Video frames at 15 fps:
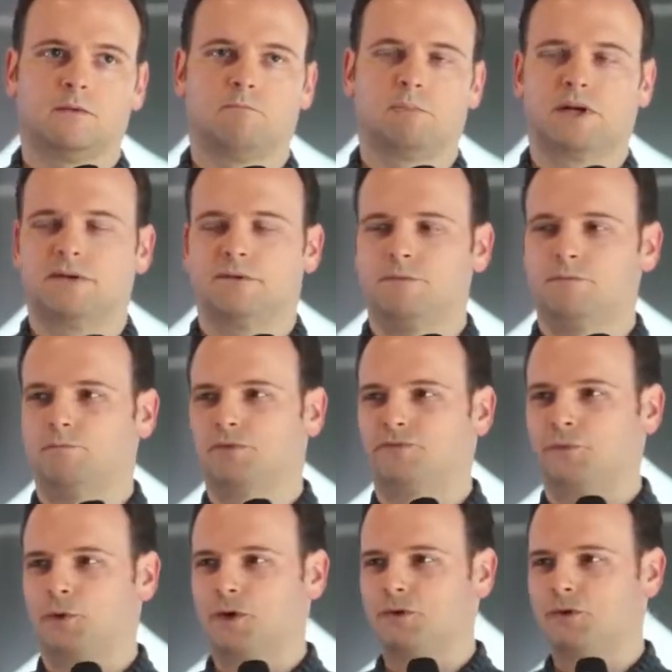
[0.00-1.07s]
But
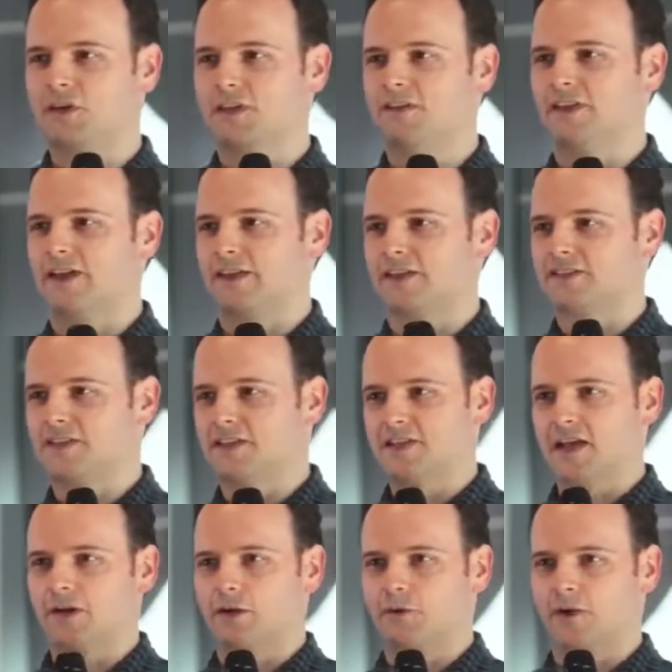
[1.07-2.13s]
before you can like sit
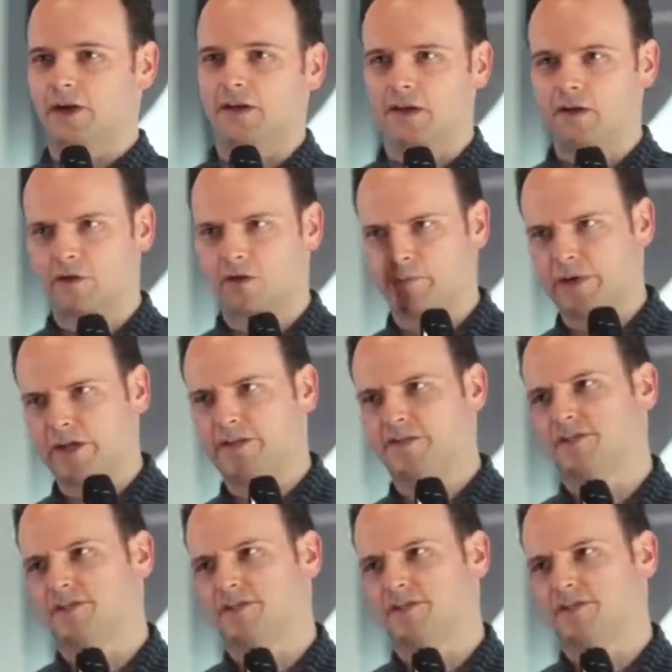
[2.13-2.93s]
down and write, here are my